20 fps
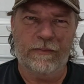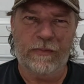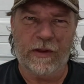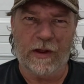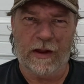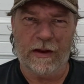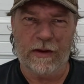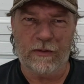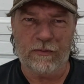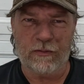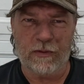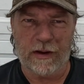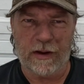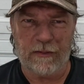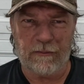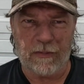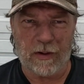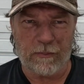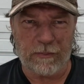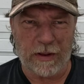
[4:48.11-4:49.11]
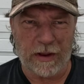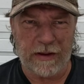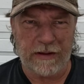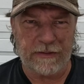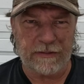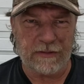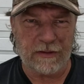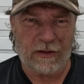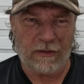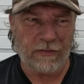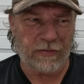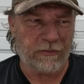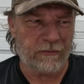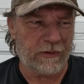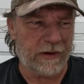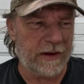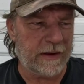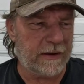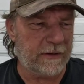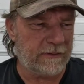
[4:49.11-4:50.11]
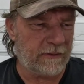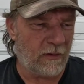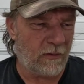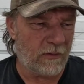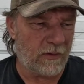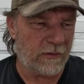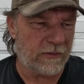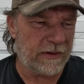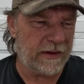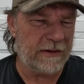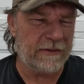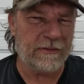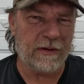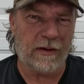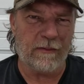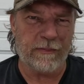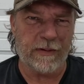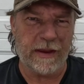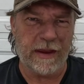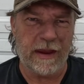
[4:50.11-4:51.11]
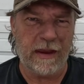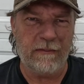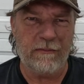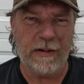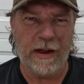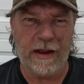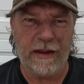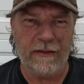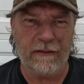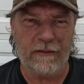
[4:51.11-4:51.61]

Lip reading: So I just went and replaced all three, because I ordered these off of eBay.